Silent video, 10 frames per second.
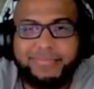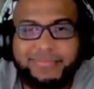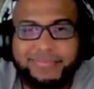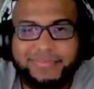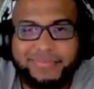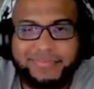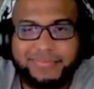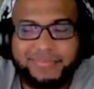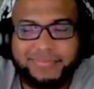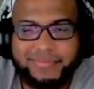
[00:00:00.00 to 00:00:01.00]

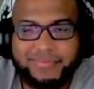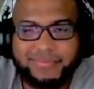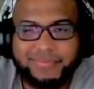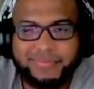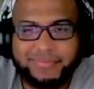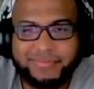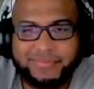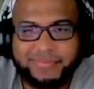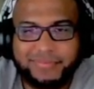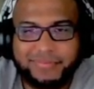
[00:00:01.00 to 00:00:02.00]

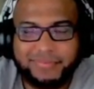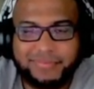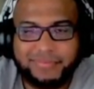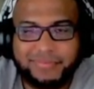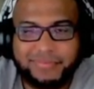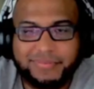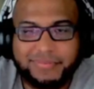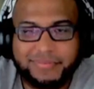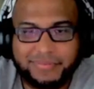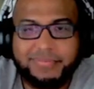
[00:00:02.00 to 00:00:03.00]

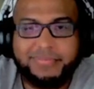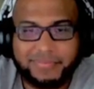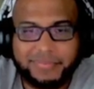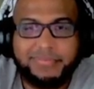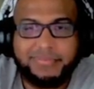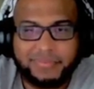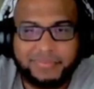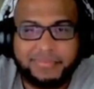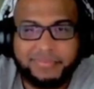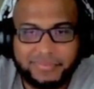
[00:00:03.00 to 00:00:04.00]

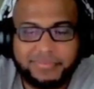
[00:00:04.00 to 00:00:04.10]
(silent)